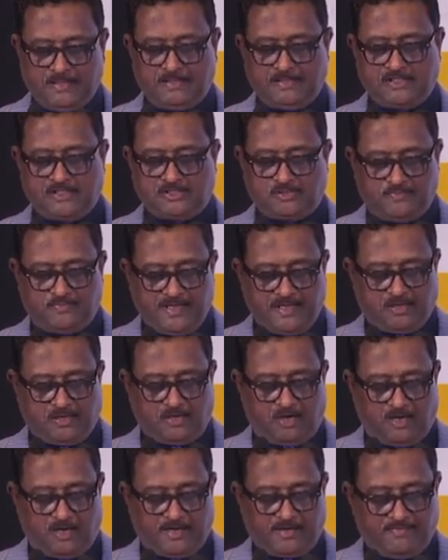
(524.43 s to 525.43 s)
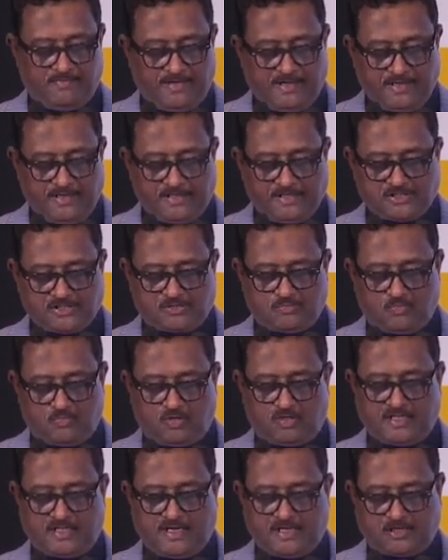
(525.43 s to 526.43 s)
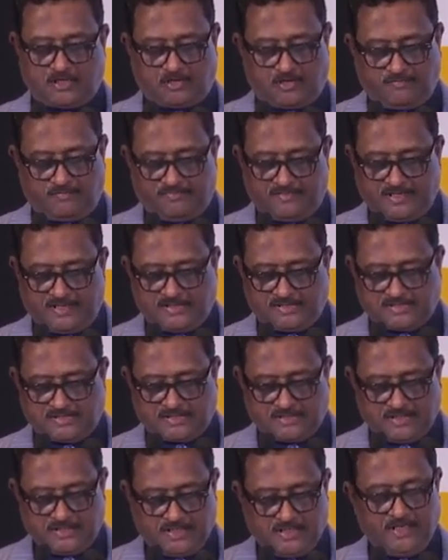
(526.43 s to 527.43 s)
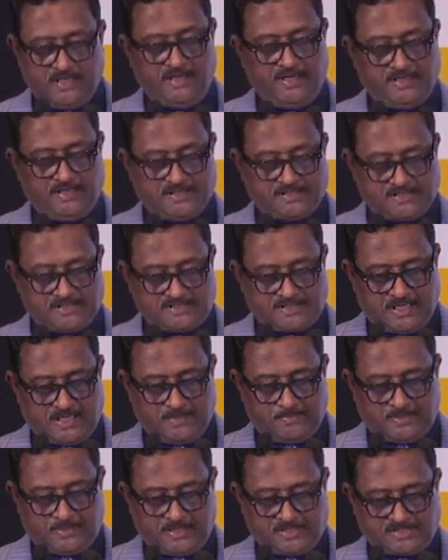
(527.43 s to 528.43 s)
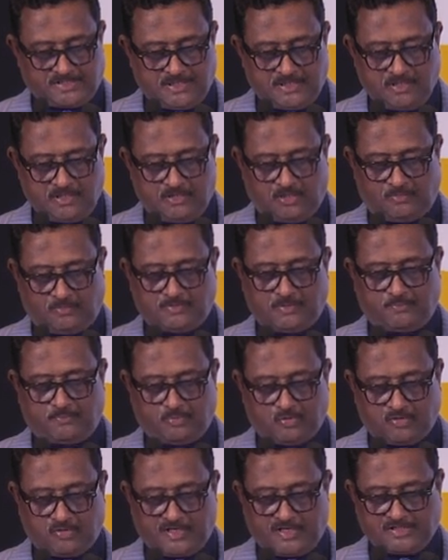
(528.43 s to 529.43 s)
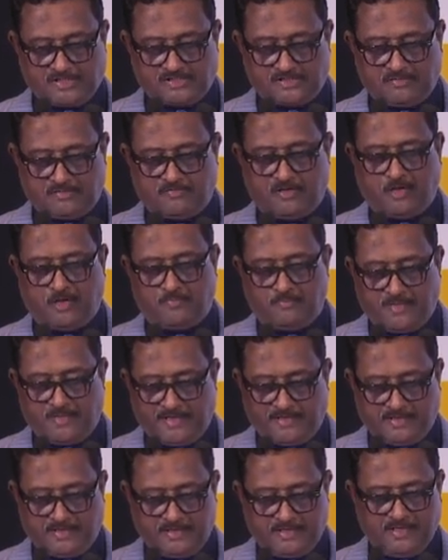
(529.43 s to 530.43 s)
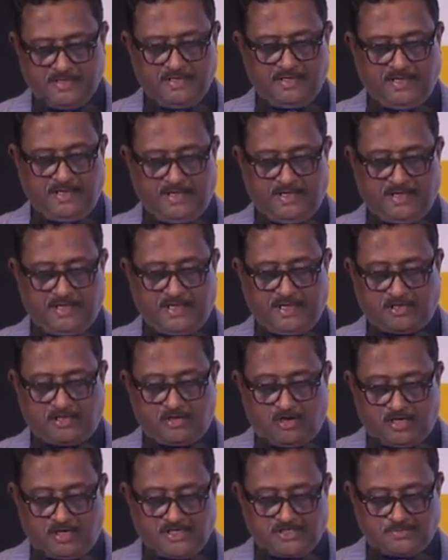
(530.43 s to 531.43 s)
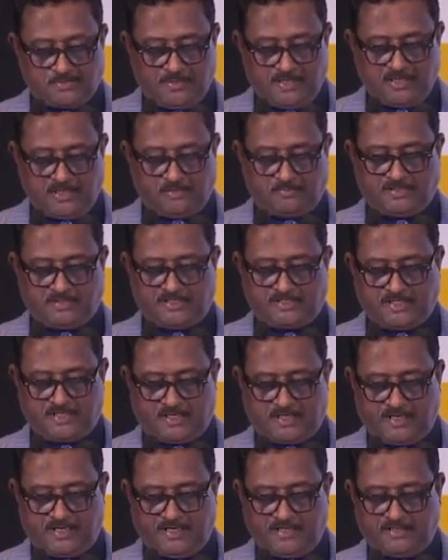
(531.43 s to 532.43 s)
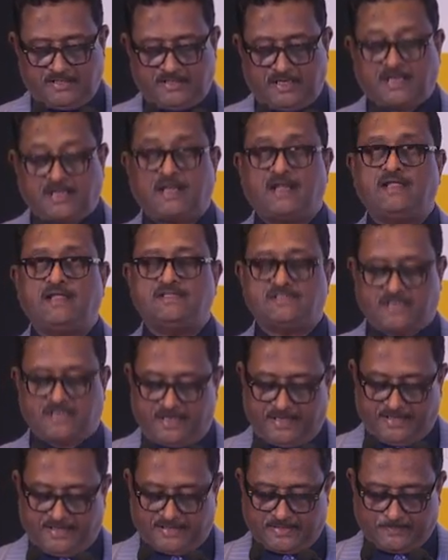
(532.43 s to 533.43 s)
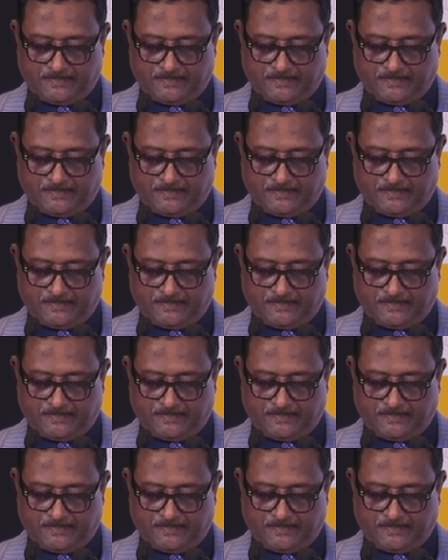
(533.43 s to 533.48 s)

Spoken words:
This week-long event is more than a conference. It is a celebration of the progress we have made and an acknowledgement of the journey that lies ahead.